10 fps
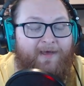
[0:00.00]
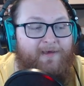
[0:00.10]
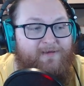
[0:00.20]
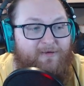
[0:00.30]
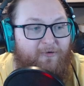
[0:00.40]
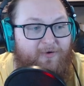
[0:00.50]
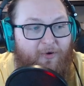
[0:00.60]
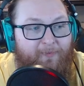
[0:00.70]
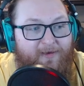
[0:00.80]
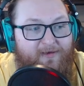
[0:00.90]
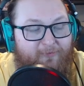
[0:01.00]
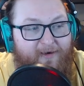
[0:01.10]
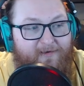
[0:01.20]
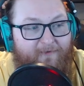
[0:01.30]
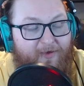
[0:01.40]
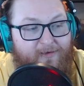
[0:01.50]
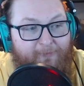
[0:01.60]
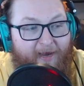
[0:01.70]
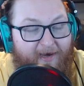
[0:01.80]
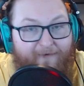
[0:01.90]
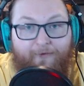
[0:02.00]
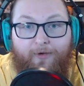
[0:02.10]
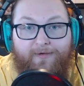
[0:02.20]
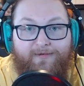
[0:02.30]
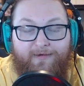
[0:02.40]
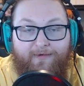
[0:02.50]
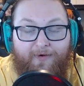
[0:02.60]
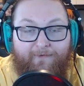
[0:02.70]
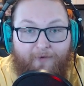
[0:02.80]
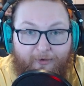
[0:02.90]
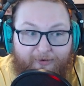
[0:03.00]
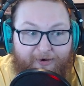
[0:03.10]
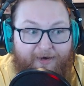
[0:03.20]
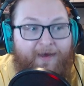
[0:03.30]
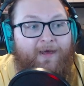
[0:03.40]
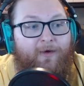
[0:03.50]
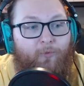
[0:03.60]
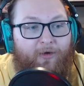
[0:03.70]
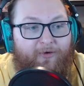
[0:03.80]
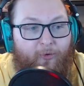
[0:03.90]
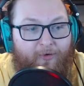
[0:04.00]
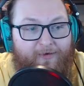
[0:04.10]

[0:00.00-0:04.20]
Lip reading: So don't be surprised if this Pank falls even further, while the quarter